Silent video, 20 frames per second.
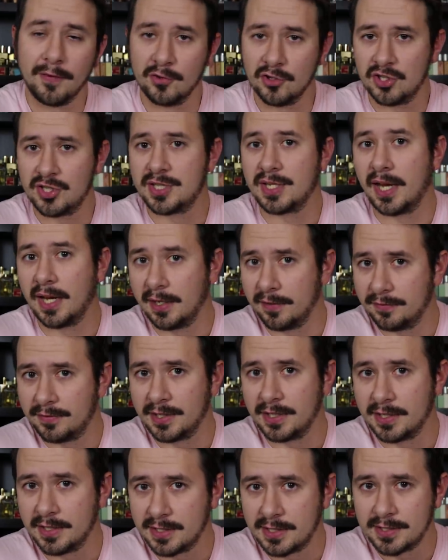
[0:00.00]
average side of
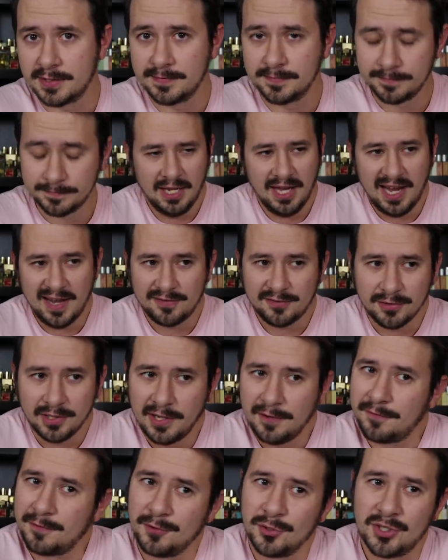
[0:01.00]
things. After
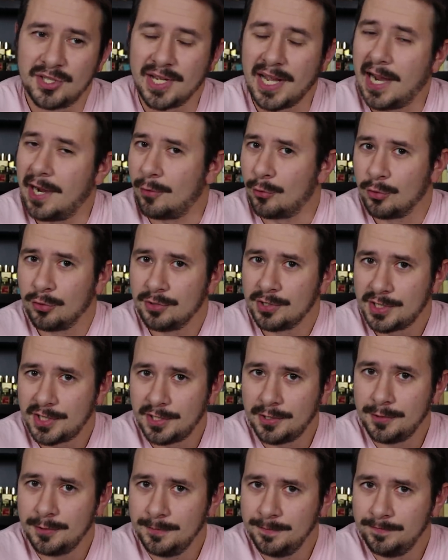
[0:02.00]
that first hour or
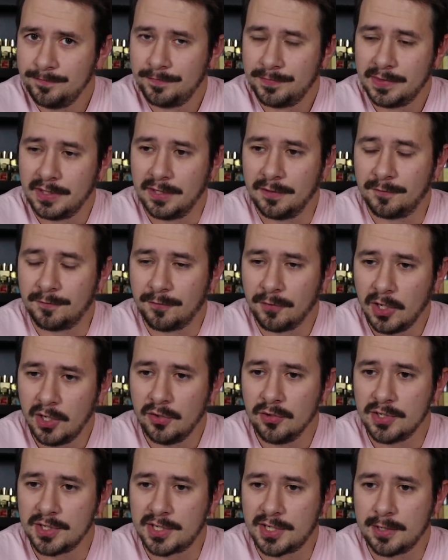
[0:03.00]
so, the
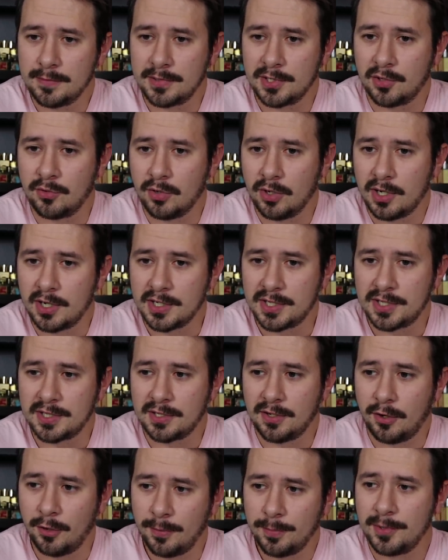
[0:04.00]
fragrance comes
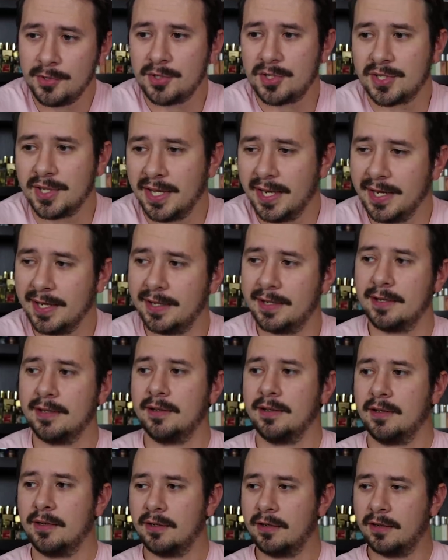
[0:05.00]
across almost like
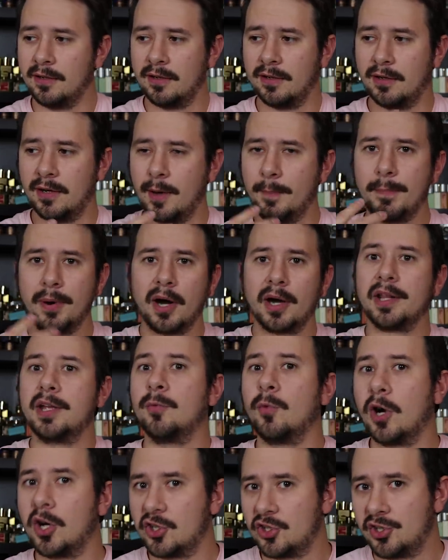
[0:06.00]
a
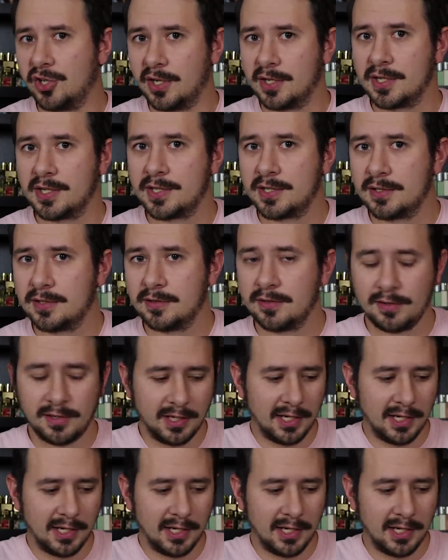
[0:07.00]
body wash does.